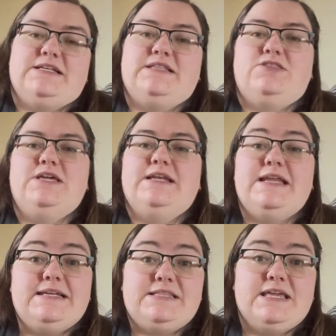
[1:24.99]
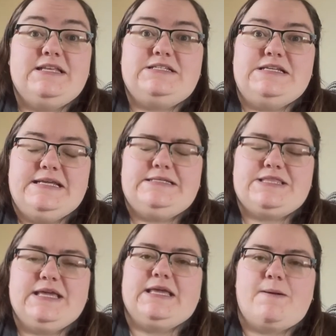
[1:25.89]
I did need to
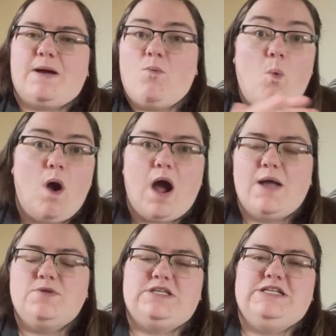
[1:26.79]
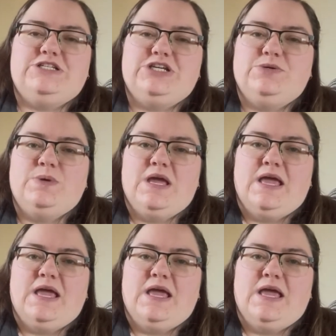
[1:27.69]
think about what I was going to do